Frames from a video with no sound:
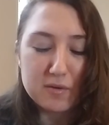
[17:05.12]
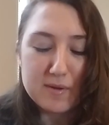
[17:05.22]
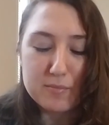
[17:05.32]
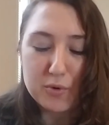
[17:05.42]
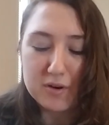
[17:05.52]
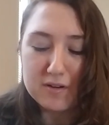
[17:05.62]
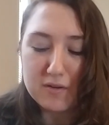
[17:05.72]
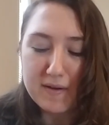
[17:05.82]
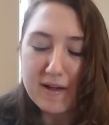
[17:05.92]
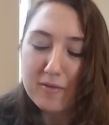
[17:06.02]
to be more
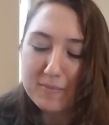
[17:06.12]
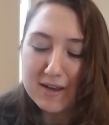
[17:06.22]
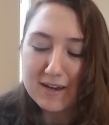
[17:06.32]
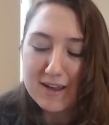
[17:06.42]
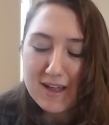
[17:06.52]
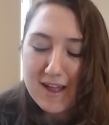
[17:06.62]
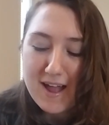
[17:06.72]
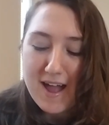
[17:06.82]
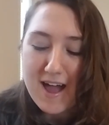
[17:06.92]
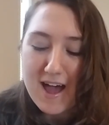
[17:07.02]
development.
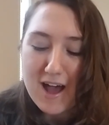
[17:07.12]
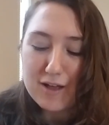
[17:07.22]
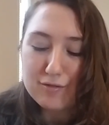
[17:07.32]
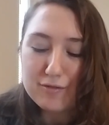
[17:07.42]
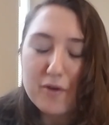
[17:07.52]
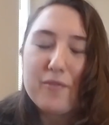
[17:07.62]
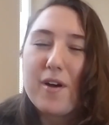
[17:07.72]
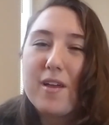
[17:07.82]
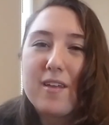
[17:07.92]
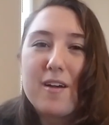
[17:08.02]
So
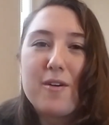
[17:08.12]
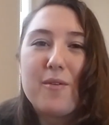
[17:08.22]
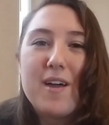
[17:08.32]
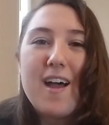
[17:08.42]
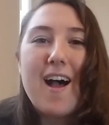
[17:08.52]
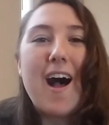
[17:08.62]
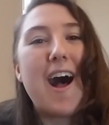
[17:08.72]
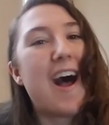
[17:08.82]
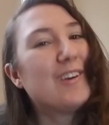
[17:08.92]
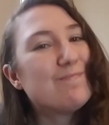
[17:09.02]
far, though,
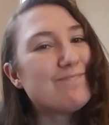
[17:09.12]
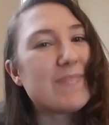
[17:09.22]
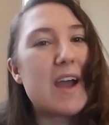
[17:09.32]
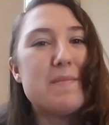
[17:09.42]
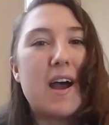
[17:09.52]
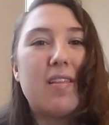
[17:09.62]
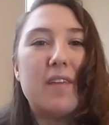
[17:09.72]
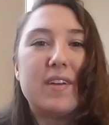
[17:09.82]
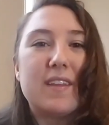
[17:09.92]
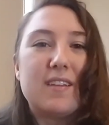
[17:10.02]
I'm not
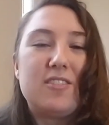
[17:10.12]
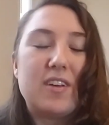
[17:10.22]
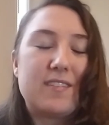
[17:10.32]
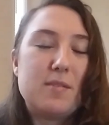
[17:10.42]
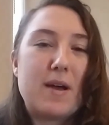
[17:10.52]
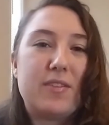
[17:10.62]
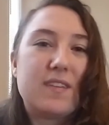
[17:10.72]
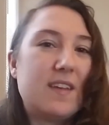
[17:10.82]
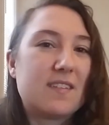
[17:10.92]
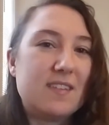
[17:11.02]
loving that it's just about the
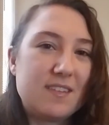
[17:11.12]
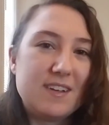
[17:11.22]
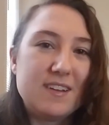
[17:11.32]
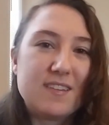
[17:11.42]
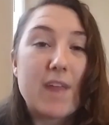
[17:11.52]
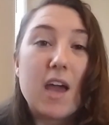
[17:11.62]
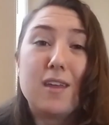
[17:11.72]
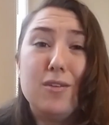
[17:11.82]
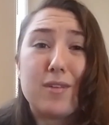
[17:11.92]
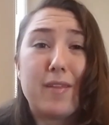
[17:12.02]
sexy scenes. I could
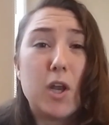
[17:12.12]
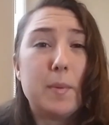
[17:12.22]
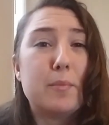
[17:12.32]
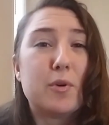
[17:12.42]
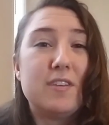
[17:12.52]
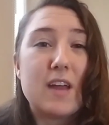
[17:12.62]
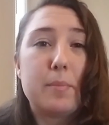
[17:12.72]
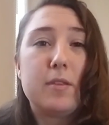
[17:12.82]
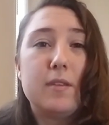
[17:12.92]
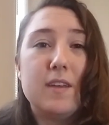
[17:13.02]
use a little bit more
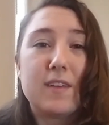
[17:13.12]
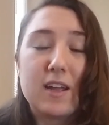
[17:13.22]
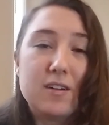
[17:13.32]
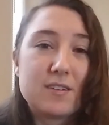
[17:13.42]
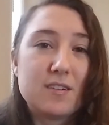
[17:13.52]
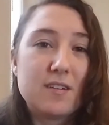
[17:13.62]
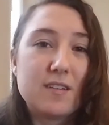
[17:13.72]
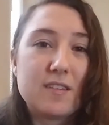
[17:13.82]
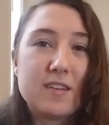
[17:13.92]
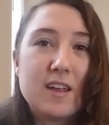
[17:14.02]
depth in the characters.